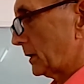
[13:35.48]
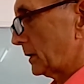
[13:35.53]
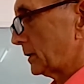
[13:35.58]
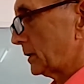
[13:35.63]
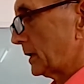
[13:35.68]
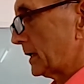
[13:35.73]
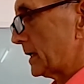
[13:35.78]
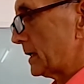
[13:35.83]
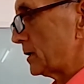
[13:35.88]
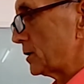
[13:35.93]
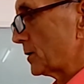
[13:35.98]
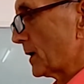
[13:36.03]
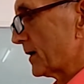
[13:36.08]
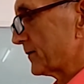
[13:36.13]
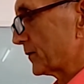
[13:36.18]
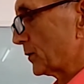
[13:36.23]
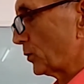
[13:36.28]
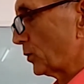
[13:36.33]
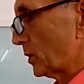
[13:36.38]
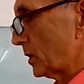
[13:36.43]
Here you have
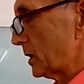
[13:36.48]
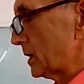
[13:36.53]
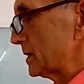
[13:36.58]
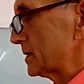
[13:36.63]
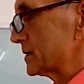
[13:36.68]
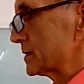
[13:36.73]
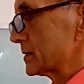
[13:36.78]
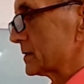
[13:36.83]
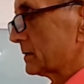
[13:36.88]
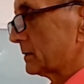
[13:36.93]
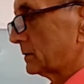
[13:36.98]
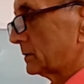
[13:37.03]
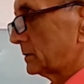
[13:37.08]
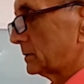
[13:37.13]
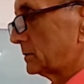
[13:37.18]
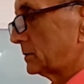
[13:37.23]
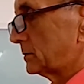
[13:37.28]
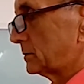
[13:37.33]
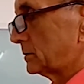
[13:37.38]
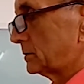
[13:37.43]
the words,
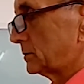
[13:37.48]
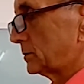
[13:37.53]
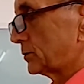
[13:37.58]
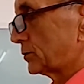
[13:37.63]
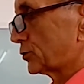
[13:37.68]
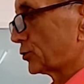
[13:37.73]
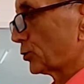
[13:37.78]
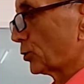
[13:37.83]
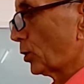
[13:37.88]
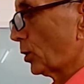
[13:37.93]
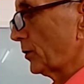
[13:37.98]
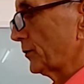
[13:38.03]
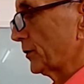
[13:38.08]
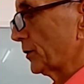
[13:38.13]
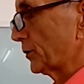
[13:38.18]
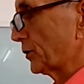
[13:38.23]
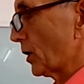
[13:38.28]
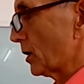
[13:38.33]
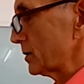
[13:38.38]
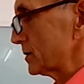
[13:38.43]
draw on the
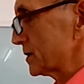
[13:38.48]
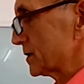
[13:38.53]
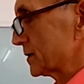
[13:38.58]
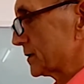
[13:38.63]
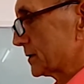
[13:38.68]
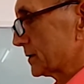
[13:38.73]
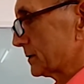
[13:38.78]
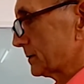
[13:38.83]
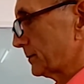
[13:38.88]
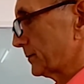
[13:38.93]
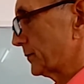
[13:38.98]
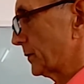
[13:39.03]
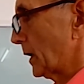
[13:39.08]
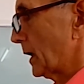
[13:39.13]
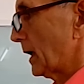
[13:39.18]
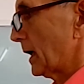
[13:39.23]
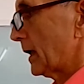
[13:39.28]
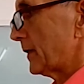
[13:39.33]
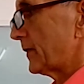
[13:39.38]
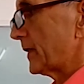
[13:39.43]
dots,
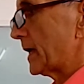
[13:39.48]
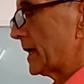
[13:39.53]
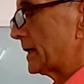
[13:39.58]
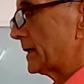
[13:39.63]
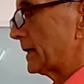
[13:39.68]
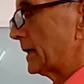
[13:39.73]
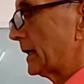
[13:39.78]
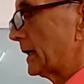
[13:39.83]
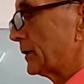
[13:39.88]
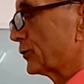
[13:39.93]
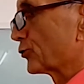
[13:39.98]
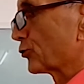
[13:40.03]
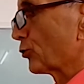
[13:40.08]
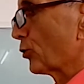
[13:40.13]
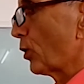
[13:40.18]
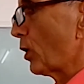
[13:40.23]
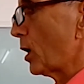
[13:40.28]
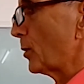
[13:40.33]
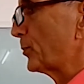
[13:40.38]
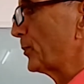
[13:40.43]
and then
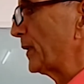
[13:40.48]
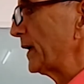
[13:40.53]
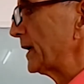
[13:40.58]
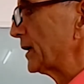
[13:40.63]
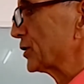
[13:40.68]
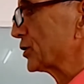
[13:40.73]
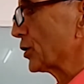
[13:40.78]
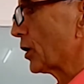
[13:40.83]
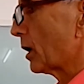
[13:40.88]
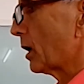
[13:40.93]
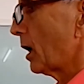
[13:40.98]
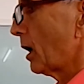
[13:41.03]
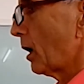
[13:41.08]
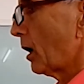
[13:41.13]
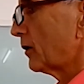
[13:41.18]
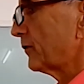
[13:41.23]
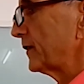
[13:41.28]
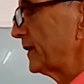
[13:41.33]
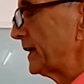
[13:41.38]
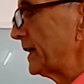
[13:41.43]
draw a picture
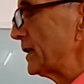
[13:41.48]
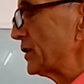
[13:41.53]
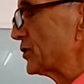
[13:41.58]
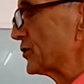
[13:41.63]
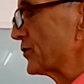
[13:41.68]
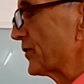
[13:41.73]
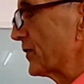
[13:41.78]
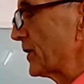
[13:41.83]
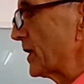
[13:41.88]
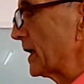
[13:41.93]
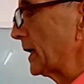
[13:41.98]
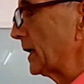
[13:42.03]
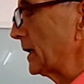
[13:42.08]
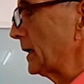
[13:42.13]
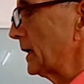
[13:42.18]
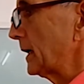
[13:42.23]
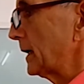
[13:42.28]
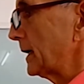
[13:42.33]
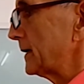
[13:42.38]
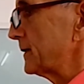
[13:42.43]
of each
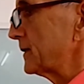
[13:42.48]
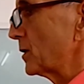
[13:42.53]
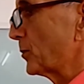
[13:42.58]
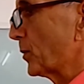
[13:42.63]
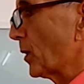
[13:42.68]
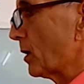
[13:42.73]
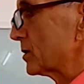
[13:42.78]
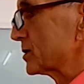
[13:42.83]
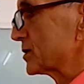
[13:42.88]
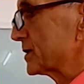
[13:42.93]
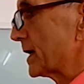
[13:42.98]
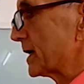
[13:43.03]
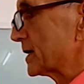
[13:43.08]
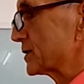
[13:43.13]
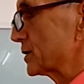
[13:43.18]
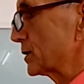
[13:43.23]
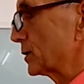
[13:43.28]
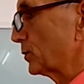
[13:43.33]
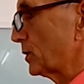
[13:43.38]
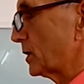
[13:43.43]
thing in the box next
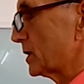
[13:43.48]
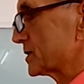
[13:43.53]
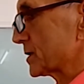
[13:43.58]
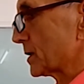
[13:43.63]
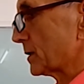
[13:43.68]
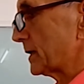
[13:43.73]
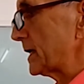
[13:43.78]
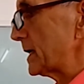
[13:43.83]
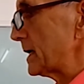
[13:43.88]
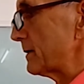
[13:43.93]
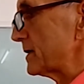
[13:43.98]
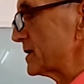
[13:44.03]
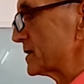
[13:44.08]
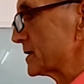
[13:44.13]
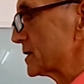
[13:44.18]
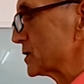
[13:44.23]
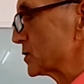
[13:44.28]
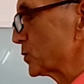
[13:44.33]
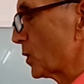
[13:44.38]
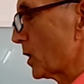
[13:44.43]
to the word. So here it
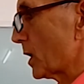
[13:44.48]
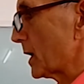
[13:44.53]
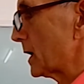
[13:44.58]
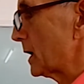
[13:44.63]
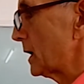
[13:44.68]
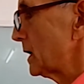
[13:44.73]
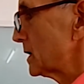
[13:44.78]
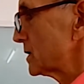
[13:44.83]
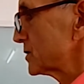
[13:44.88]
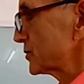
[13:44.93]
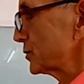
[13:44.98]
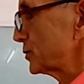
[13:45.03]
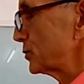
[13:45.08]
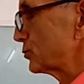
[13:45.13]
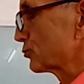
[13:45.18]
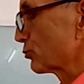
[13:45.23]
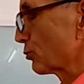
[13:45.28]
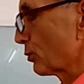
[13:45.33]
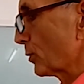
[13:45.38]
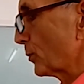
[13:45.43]
says wire, so you
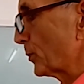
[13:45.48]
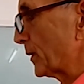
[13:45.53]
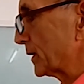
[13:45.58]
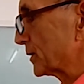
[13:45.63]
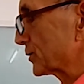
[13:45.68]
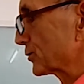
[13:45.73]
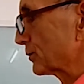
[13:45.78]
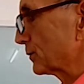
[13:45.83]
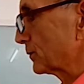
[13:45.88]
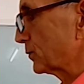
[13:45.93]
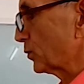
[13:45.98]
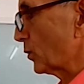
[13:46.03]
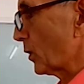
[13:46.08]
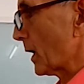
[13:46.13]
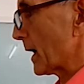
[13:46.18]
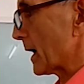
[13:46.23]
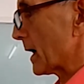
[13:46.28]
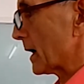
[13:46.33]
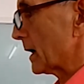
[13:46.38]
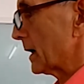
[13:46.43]
draw a picture of
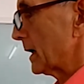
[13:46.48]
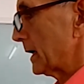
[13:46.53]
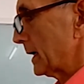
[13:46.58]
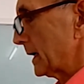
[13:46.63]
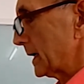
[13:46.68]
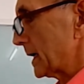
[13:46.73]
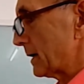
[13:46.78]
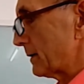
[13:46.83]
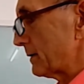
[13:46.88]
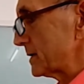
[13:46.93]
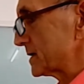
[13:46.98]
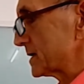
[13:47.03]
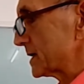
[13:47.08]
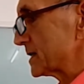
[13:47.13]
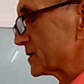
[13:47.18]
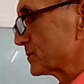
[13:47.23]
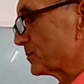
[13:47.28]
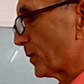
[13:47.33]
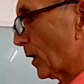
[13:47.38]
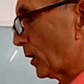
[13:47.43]
wire. Here it says
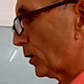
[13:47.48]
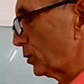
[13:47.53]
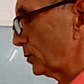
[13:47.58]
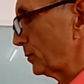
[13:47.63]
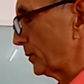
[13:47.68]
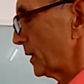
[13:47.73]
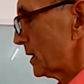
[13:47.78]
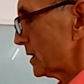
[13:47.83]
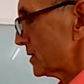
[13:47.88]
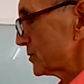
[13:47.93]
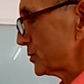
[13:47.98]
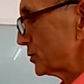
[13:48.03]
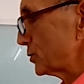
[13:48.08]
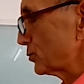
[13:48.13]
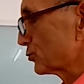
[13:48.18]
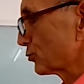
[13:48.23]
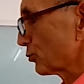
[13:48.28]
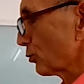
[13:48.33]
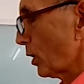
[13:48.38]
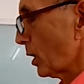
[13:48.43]
bulb, so you
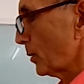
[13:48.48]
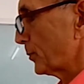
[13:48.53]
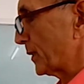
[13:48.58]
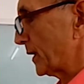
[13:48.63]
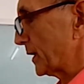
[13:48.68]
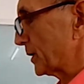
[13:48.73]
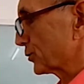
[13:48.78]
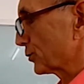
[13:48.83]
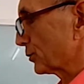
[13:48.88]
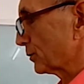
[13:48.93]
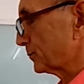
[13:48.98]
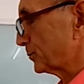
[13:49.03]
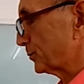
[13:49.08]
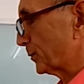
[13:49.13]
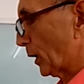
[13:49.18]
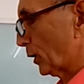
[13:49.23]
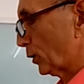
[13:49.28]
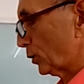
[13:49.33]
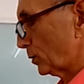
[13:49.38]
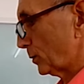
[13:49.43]
draw a picture of
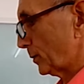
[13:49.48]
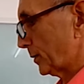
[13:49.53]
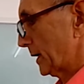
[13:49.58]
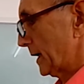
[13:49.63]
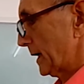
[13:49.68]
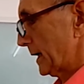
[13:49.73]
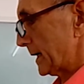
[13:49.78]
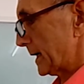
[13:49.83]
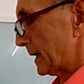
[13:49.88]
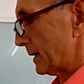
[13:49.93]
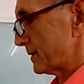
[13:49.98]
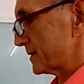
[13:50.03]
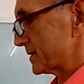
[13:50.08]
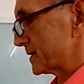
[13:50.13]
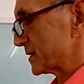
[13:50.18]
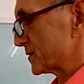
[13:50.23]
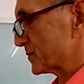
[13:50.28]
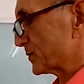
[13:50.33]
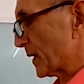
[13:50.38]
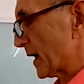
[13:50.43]
bulb. Here it
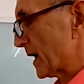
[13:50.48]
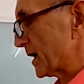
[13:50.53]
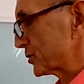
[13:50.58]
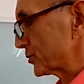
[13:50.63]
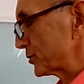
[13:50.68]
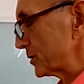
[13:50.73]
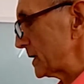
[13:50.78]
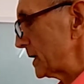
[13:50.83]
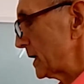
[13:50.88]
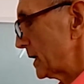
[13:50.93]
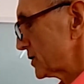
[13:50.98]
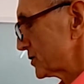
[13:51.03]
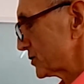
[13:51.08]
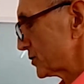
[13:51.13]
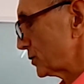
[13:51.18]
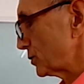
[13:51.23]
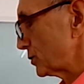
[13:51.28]
says battery, so you